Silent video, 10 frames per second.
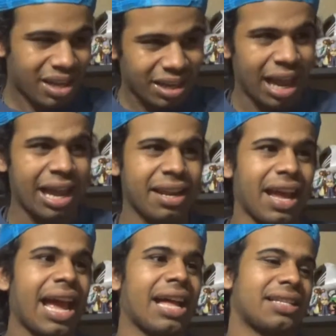kind of
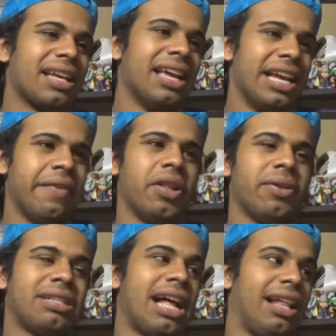has, even though
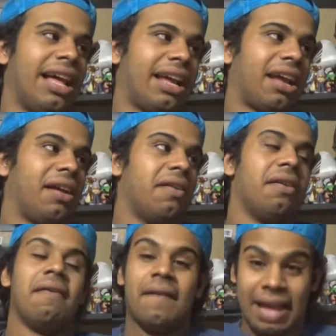it's not like
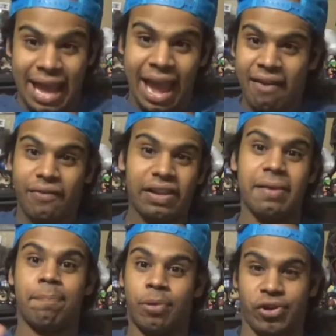
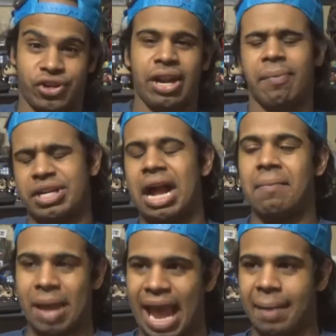heavily pushed in, which
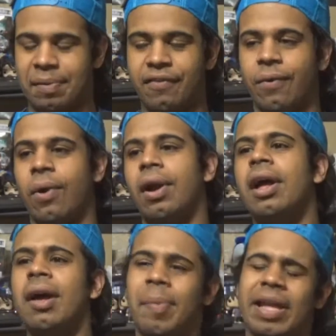I'm happy for.
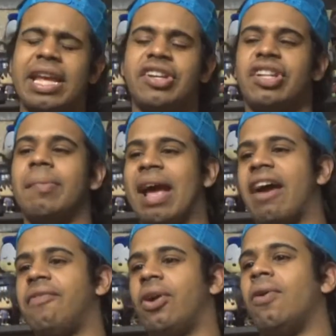But each of them
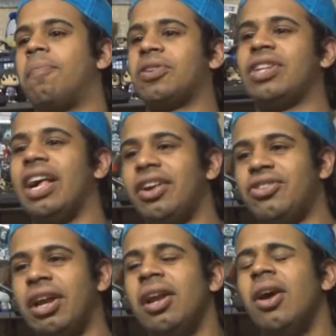have their own personality
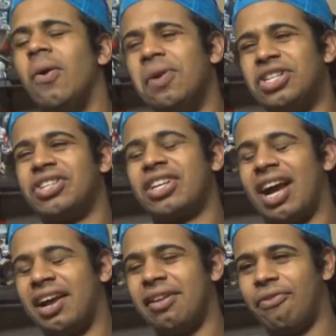trait, which is
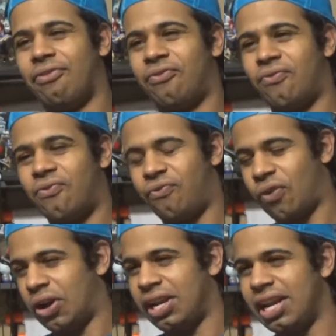kind of
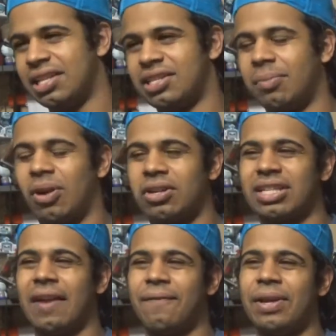funny in some regards.
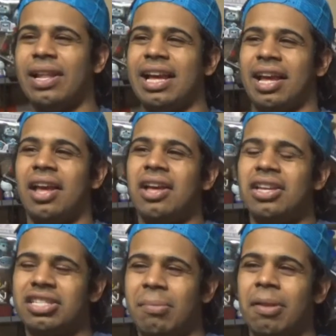And I feel like
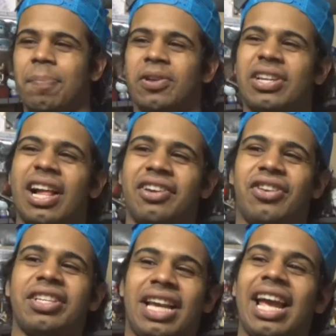some of the personality
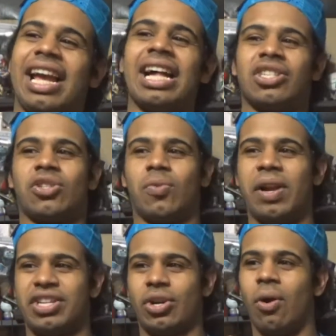traits again got
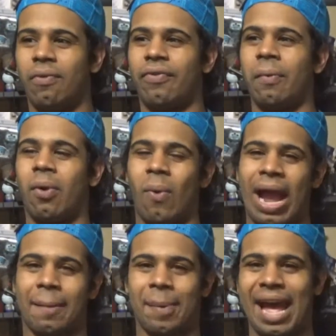switched over from
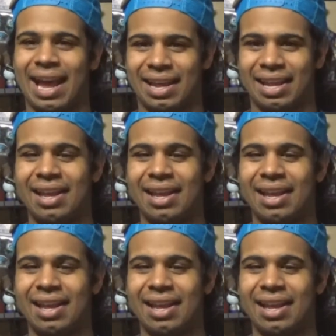Quack Pack,